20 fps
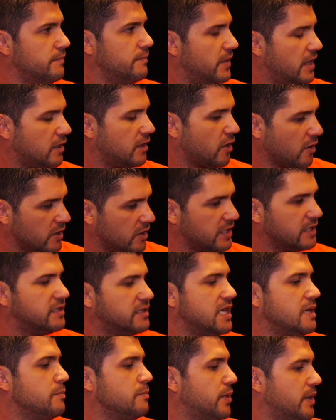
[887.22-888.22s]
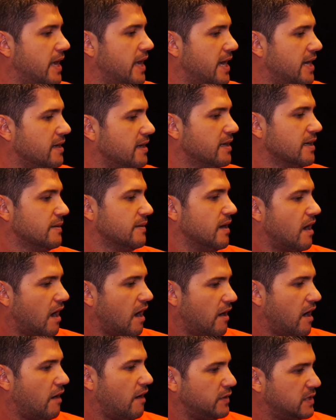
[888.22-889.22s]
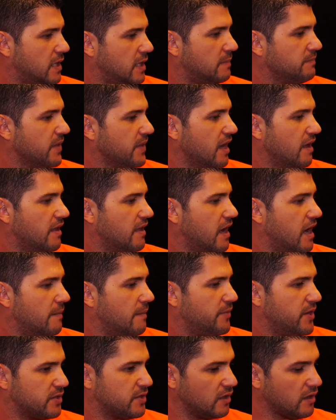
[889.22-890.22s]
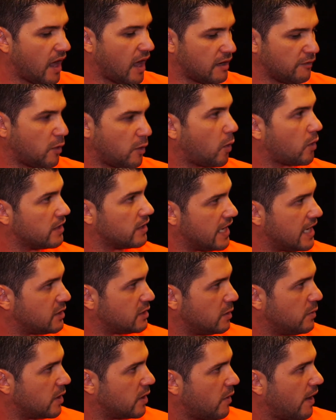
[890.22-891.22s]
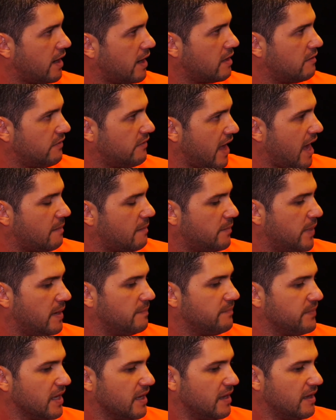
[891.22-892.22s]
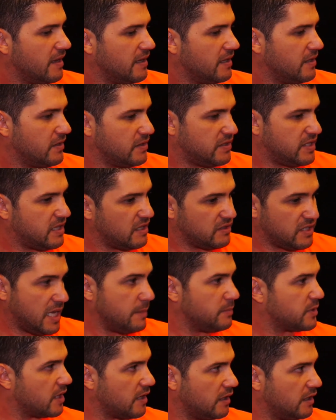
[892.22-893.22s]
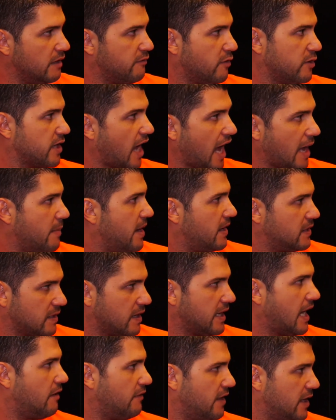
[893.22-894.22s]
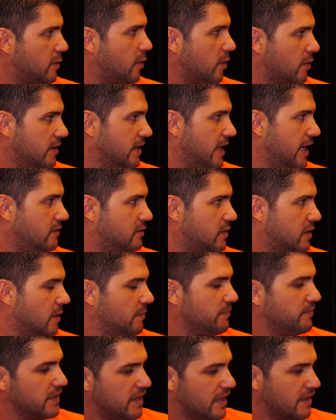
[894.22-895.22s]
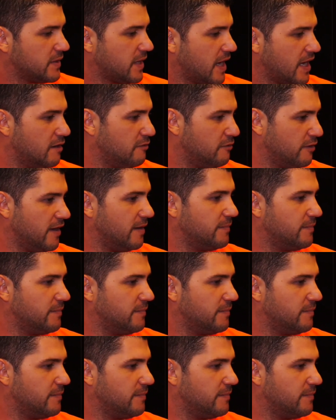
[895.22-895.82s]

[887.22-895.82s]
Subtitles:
encouraging team play. Obviously, there's a lot of coordination required of that, but the team's going to live or die based on how they coordinate. So it's kind of